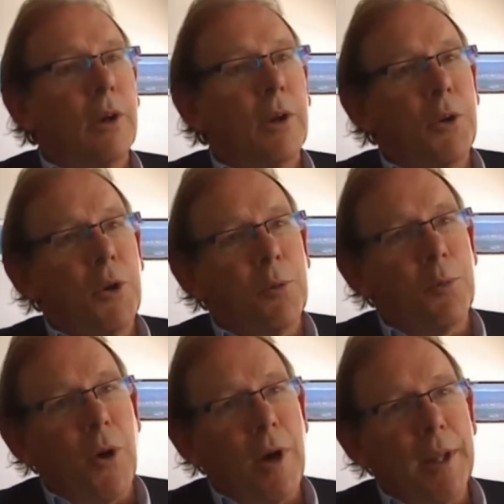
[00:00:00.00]
You're
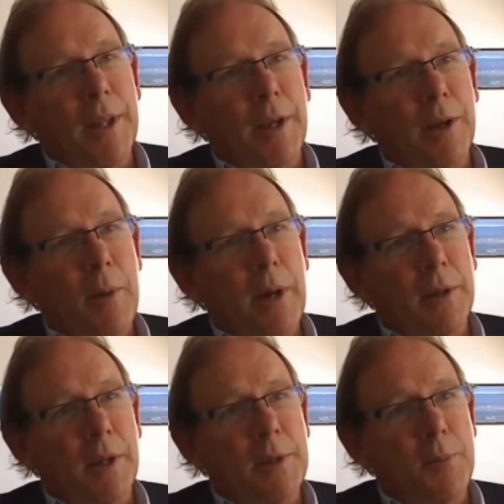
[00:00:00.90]
implying there about
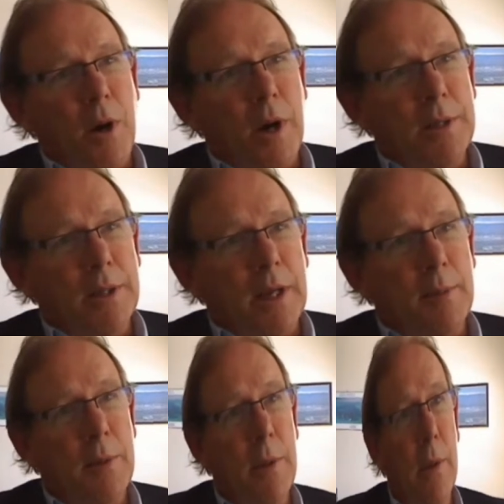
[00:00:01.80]
these pie schemes?